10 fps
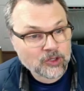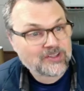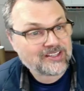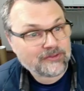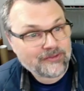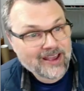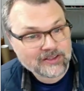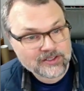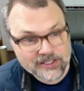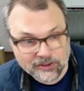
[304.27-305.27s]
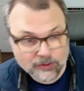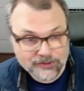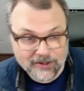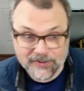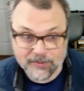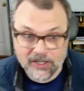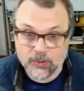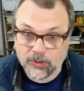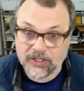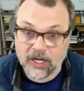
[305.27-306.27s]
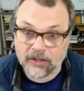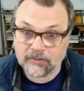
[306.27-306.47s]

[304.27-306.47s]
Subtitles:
is in fact a zero subspace, we're done.